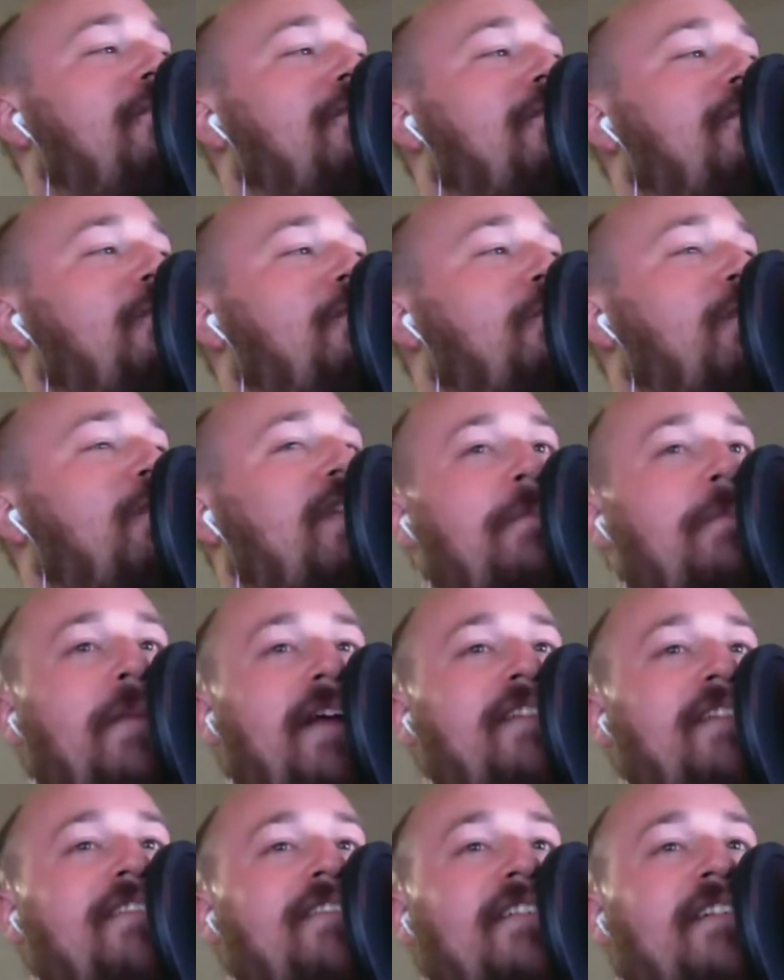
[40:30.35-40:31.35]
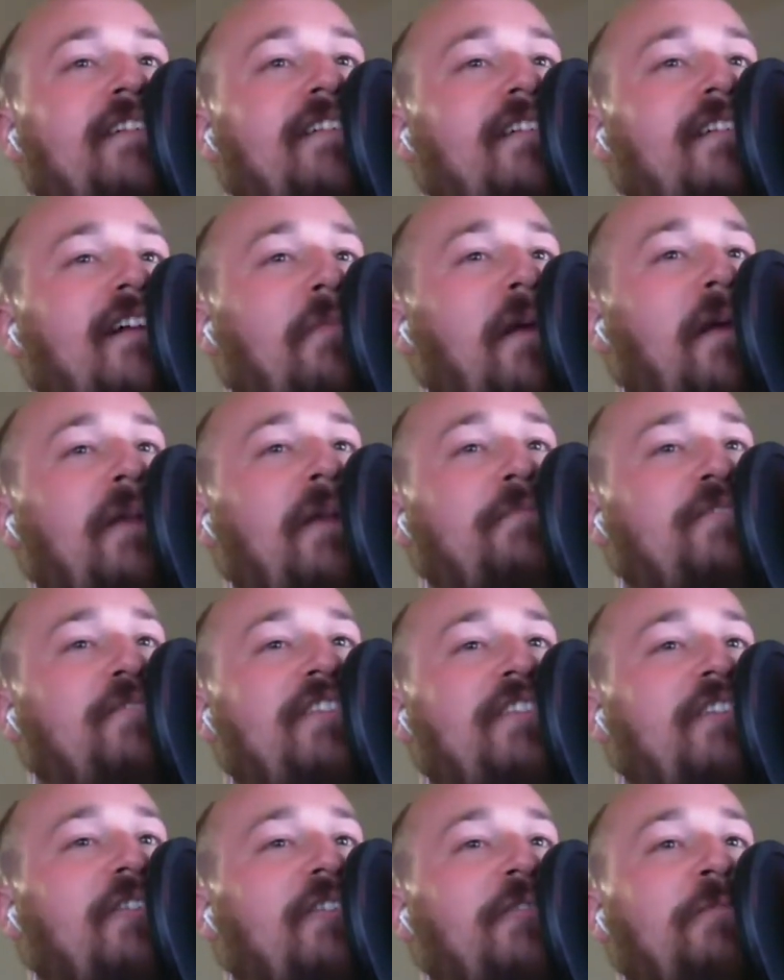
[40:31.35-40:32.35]
Really basic.
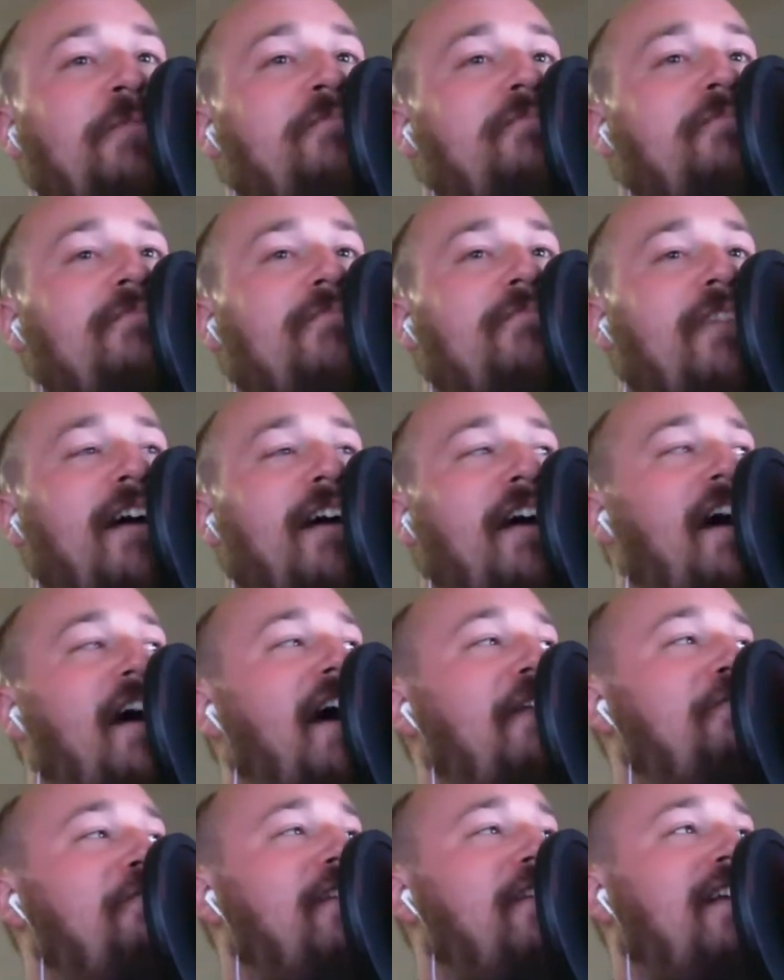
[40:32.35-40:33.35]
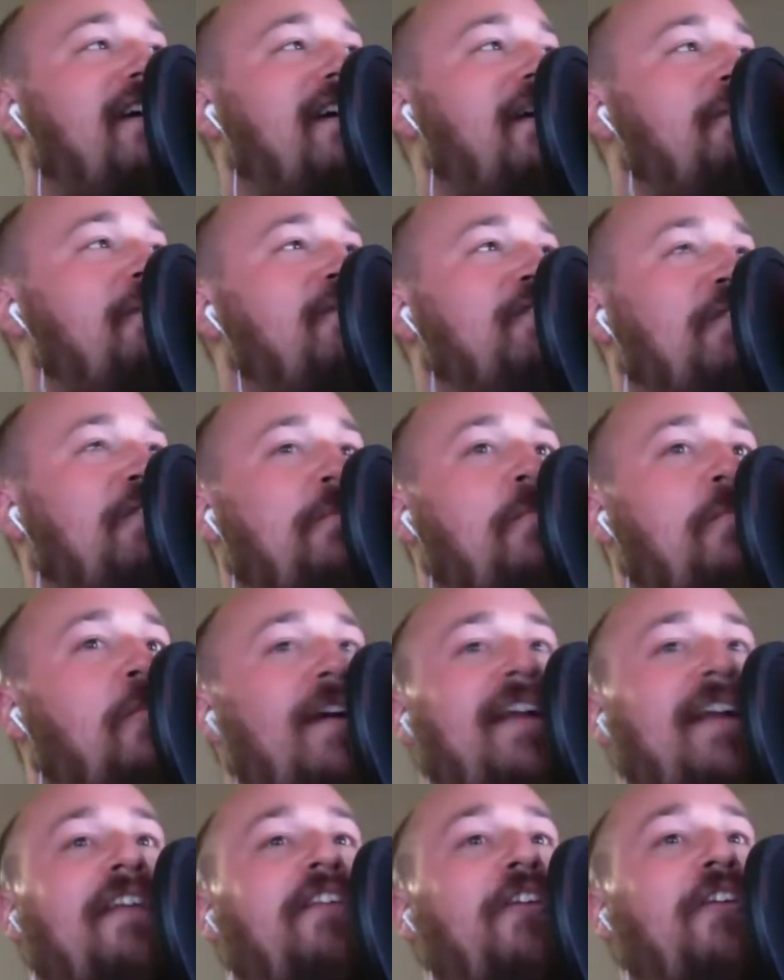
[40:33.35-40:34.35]
I feel like I'm still
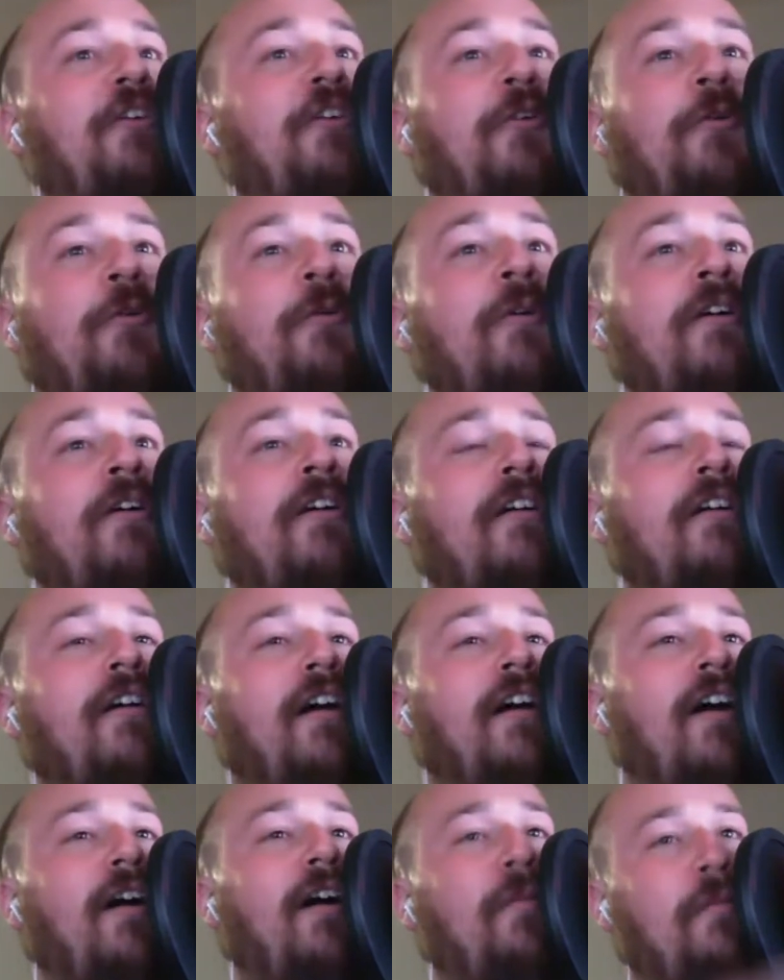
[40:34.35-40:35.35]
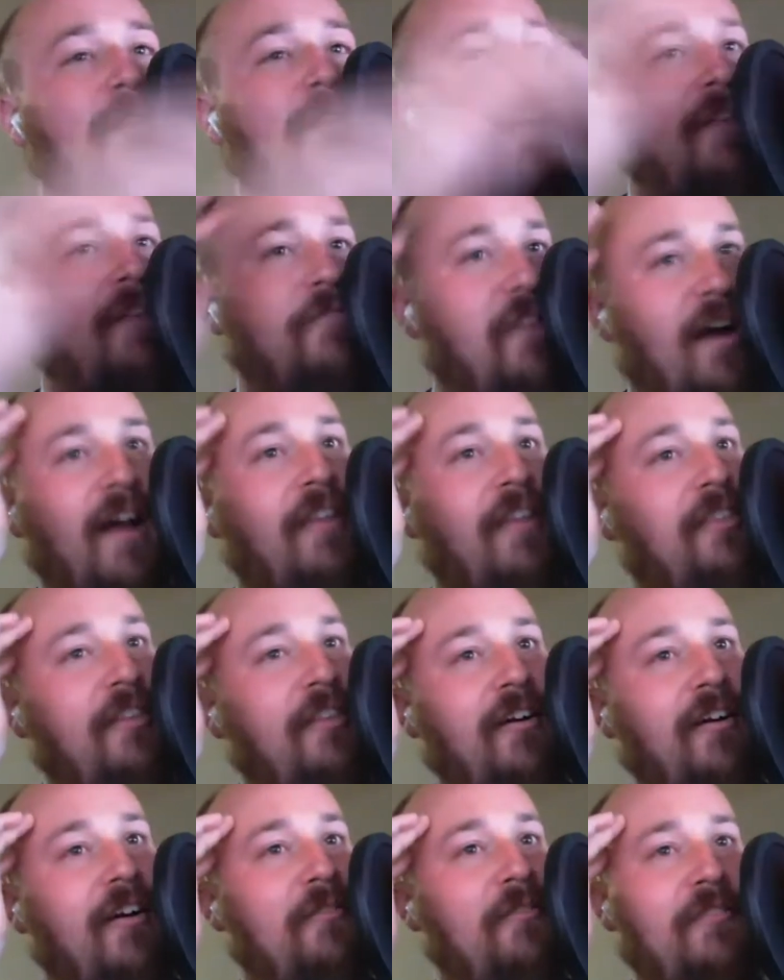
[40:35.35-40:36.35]
brand new. Like I've got
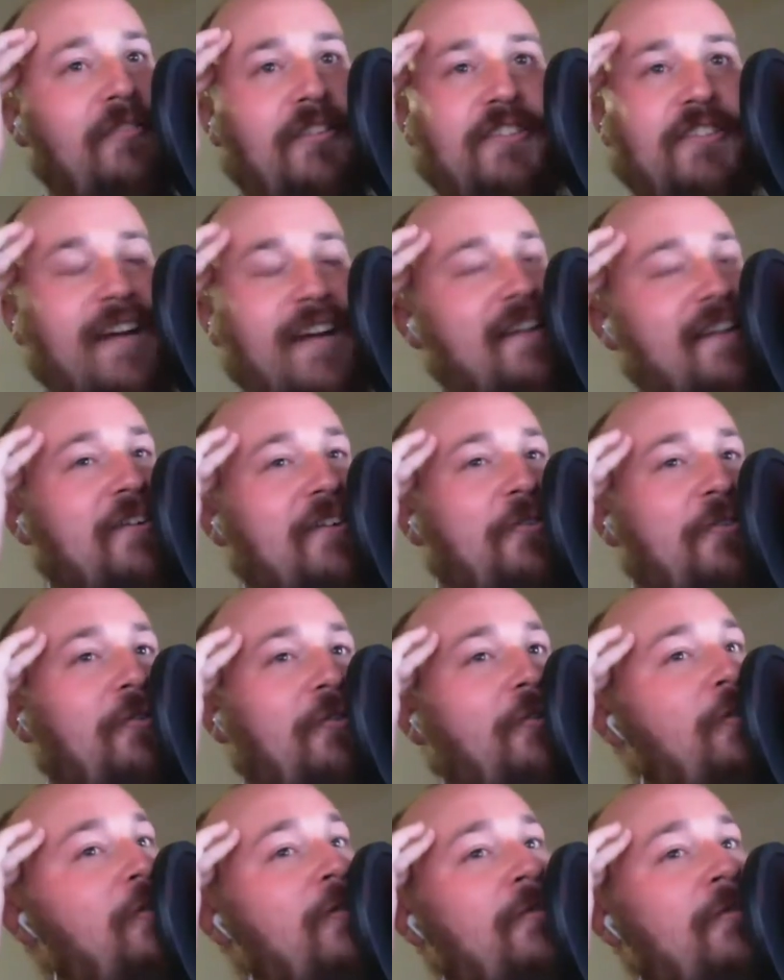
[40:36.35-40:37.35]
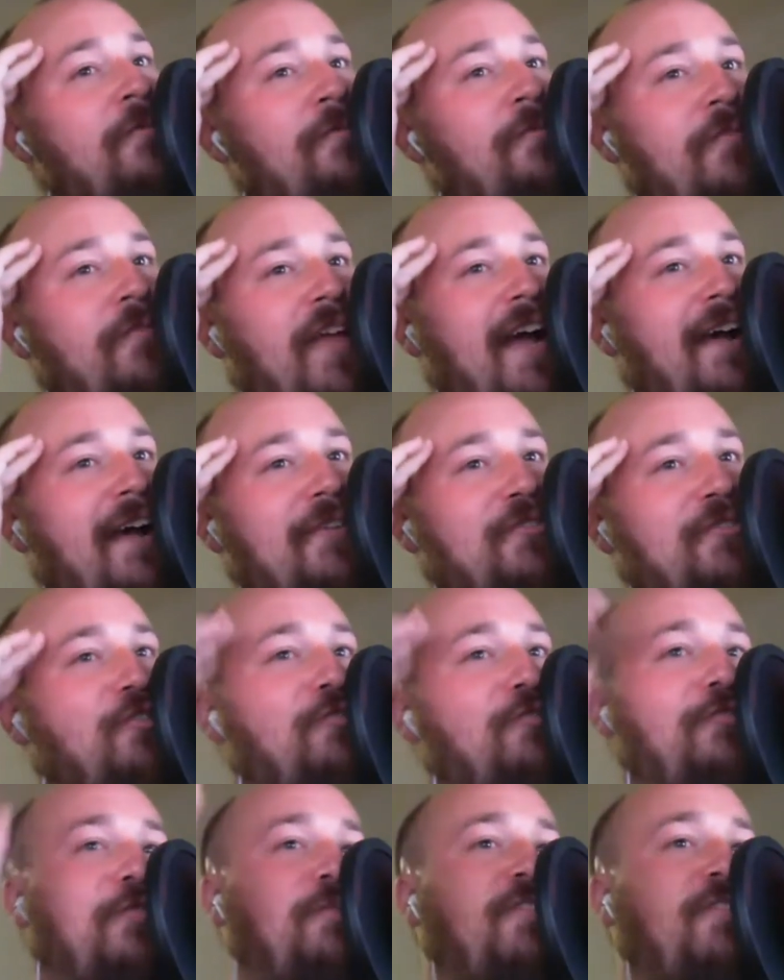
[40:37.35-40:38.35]
the technical how
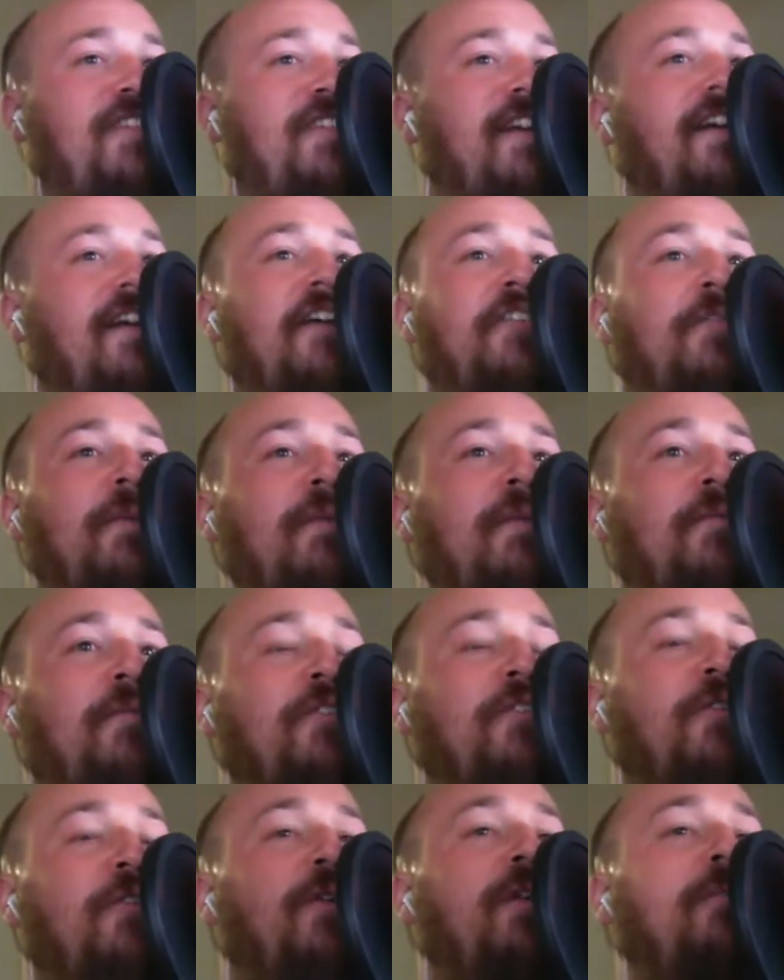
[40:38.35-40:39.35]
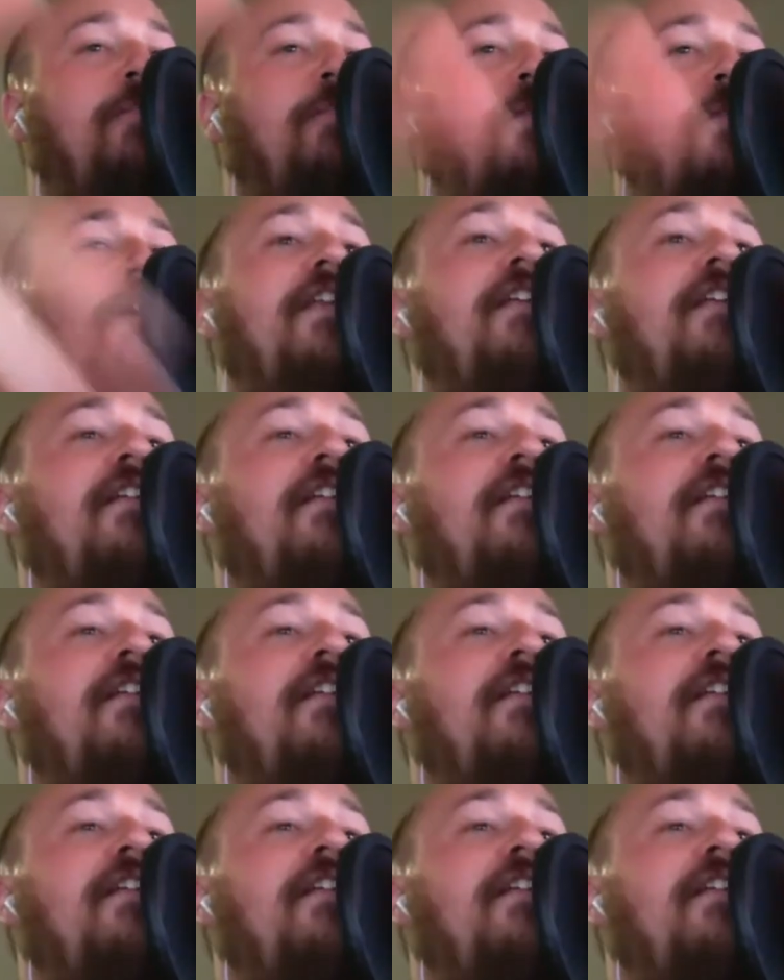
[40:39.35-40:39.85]
to from seeing other people do it, but